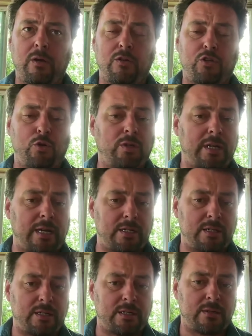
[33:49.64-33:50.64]
soil
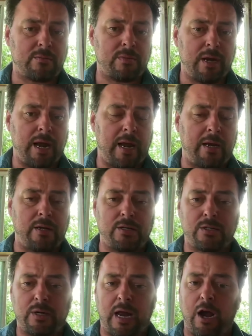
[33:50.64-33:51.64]
tests and
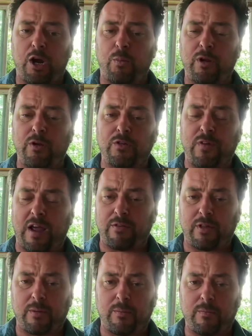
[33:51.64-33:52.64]
how can we use 5
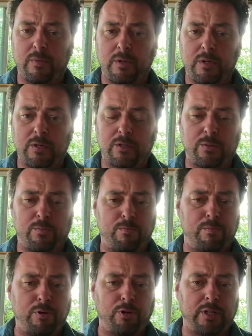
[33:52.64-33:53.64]
of them to
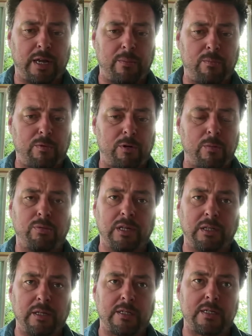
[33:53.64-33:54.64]
build a
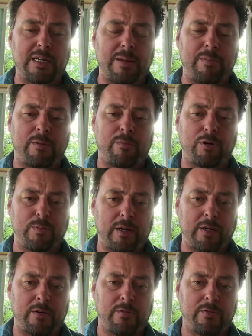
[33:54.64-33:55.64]
completely systemic
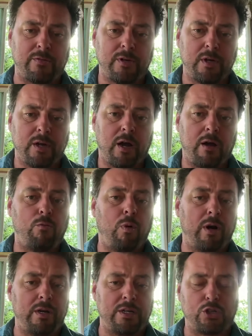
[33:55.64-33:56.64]
perspective of
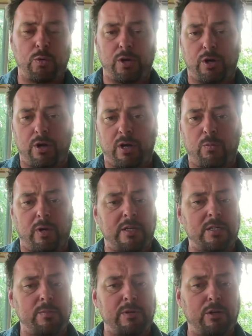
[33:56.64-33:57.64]
what is going on and what
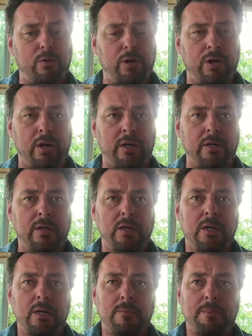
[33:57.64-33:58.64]
needs to be going on and
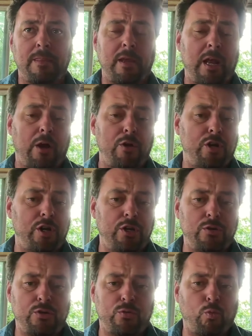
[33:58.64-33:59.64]
how you can
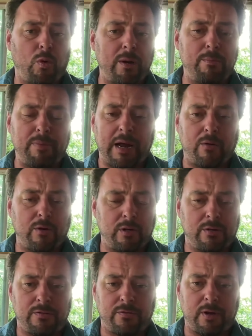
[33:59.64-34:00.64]
use 1 pound
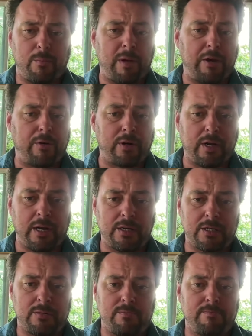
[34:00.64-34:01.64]
of
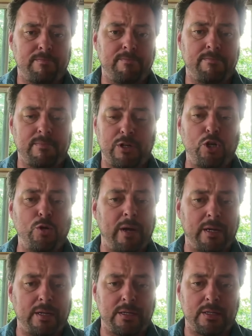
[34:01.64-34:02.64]
micronized
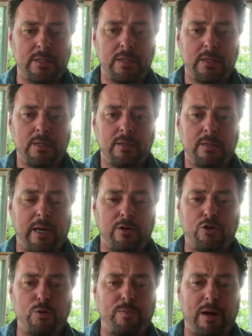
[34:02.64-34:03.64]
humates
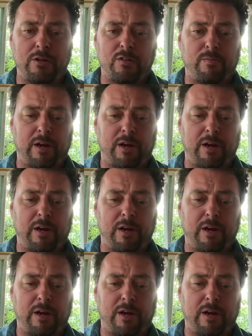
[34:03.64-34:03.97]
and 2 pounds of